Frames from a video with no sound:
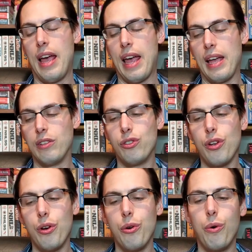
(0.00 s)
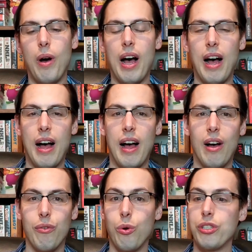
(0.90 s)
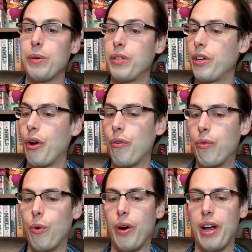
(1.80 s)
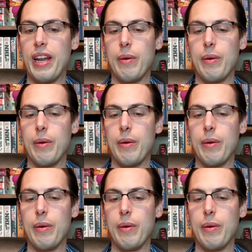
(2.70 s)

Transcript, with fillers: And so, uh, of course I was going to go for it.